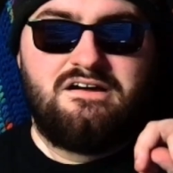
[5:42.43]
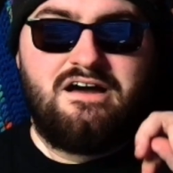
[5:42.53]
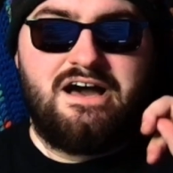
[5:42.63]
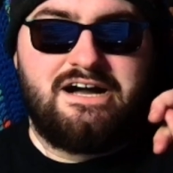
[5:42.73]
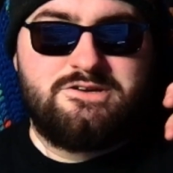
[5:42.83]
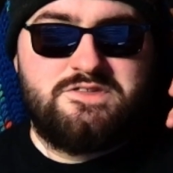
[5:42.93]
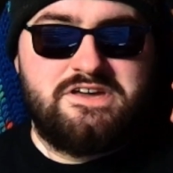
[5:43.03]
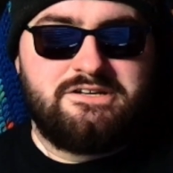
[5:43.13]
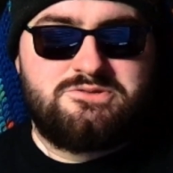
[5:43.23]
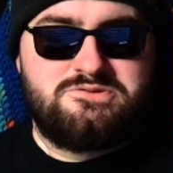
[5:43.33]
I just think
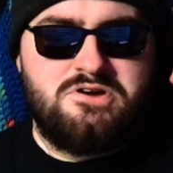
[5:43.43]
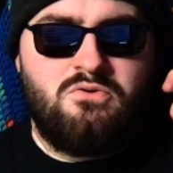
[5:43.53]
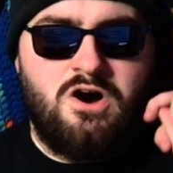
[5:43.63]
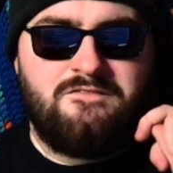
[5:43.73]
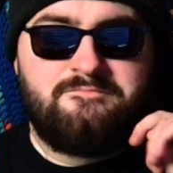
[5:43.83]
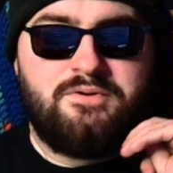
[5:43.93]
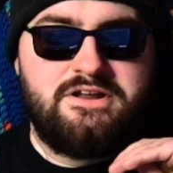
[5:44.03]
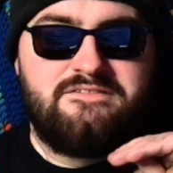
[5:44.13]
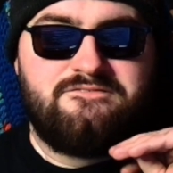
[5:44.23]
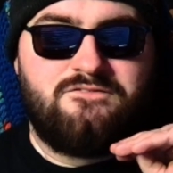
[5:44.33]
it's so
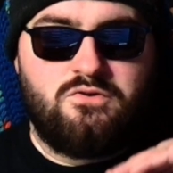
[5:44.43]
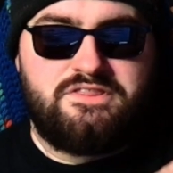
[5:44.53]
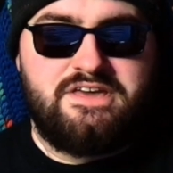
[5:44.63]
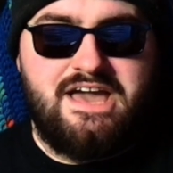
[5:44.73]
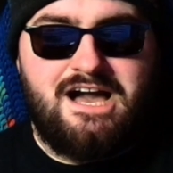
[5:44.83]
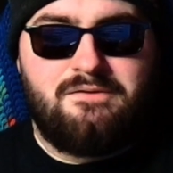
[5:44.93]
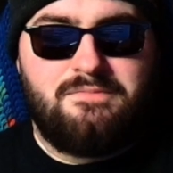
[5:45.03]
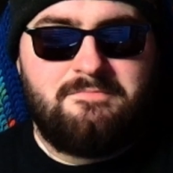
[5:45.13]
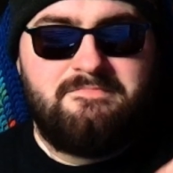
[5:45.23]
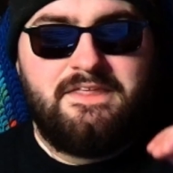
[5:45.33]
off-putting for the
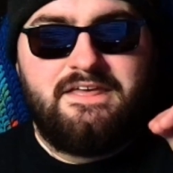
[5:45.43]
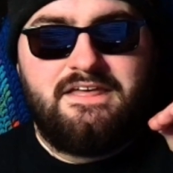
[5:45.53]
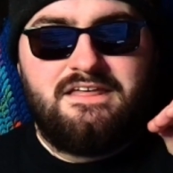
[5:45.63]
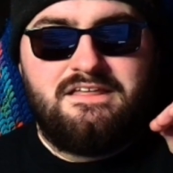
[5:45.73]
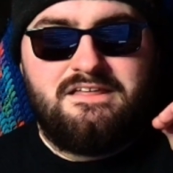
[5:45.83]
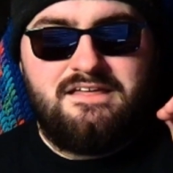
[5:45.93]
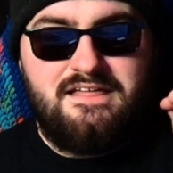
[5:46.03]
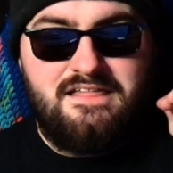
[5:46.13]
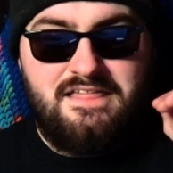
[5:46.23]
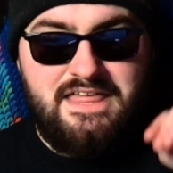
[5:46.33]
album,
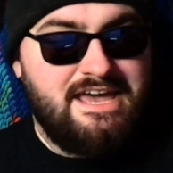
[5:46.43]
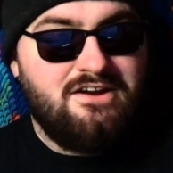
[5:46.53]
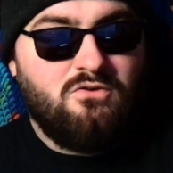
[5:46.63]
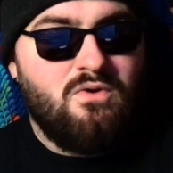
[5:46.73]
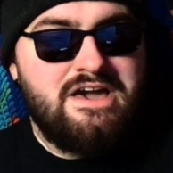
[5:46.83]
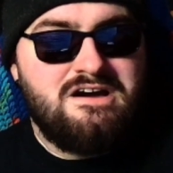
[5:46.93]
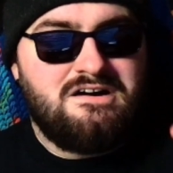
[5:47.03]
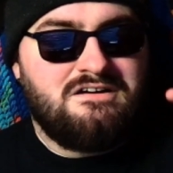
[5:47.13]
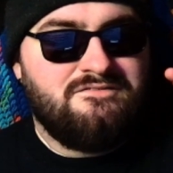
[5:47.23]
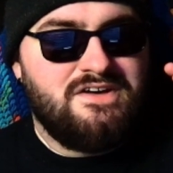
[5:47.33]
in a way
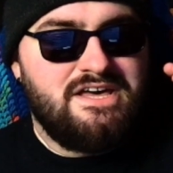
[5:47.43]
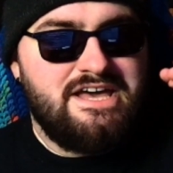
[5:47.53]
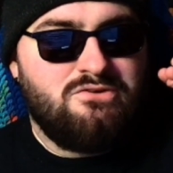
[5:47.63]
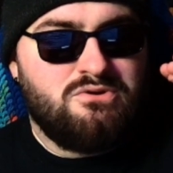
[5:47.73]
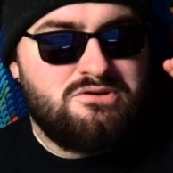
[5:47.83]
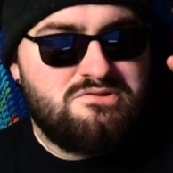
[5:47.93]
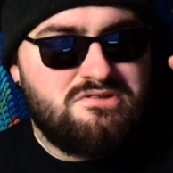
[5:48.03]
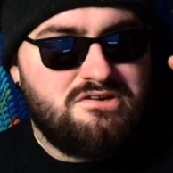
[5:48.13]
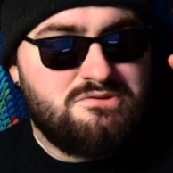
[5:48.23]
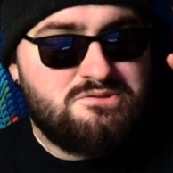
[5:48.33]
of, it was
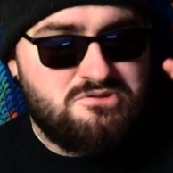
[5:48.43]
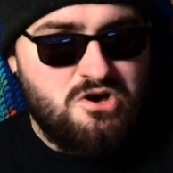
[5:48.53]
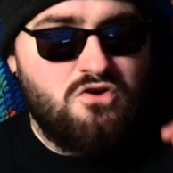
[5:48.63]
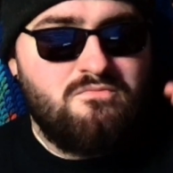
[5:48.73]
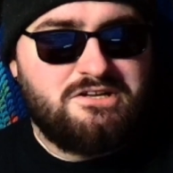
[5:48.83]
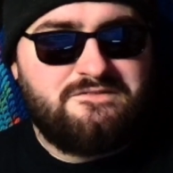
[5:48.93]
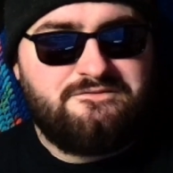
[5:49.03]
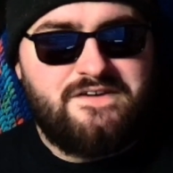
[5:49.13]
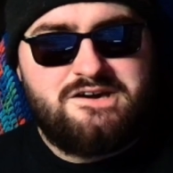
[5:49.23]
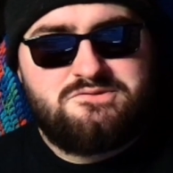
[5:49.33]
so much
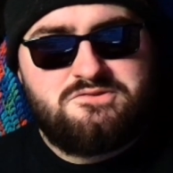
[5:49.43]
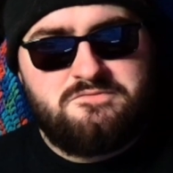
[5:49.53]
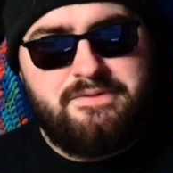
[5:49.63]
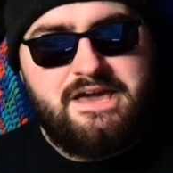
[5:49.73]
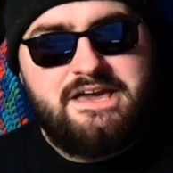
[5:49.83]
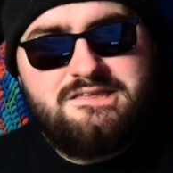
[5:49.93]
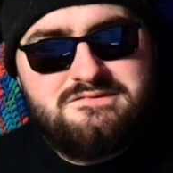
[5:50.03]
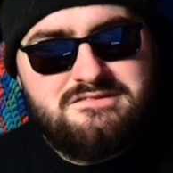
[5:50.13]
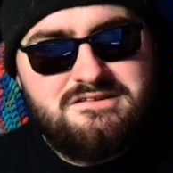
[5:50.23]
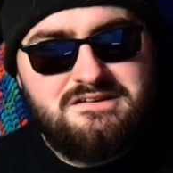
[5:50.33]
faster paced
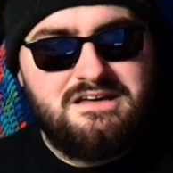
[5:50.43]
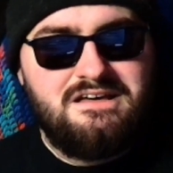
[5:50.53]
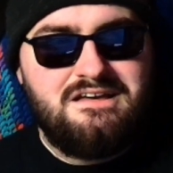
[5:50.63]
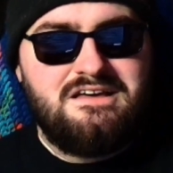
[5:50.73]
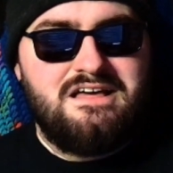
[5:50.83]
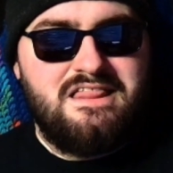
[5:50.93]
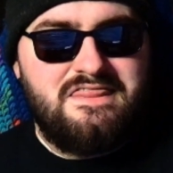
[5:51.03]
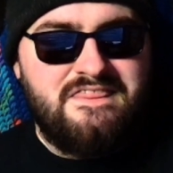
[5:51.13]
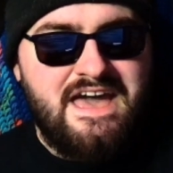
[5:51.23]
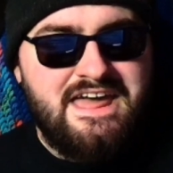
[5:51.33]

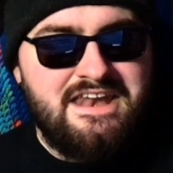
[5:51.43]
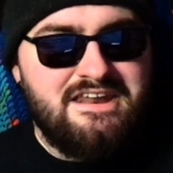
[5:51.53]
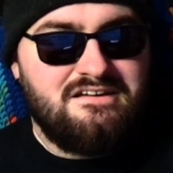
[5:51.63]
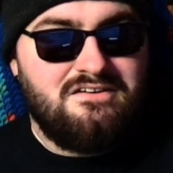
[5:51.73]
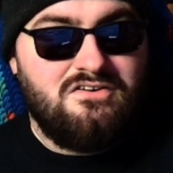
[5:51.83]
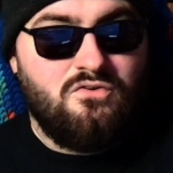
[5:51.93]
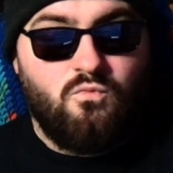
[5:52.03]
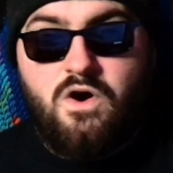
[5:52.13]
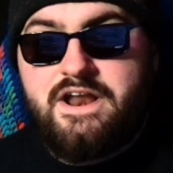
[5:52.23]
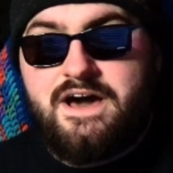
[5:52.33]
than
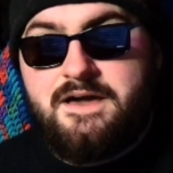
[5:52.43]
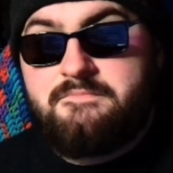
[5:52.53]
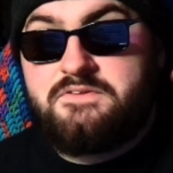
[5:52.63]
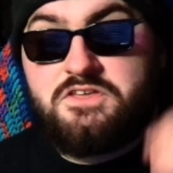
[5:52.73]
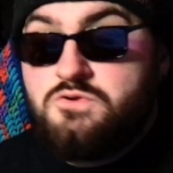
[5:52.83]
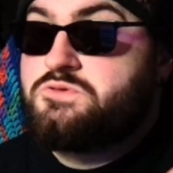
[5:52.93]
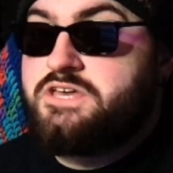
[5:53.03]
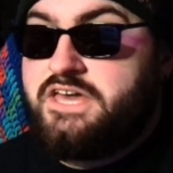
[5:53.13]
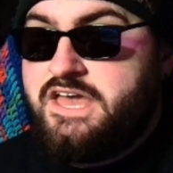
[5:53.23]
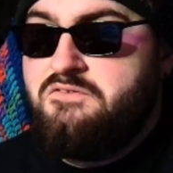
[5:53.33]
what I'm used to
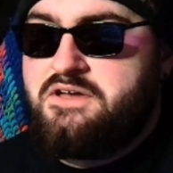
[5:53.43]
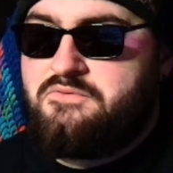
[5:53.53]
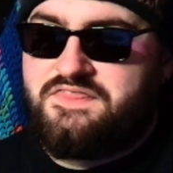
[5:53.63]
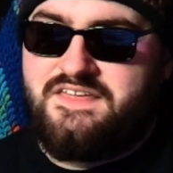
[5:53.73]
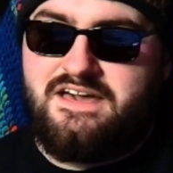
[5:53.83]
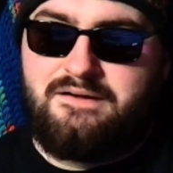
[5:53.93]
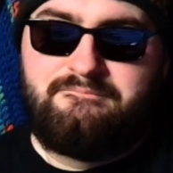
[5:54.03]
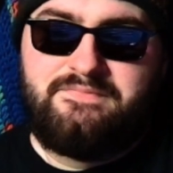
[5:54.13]
hearing with them,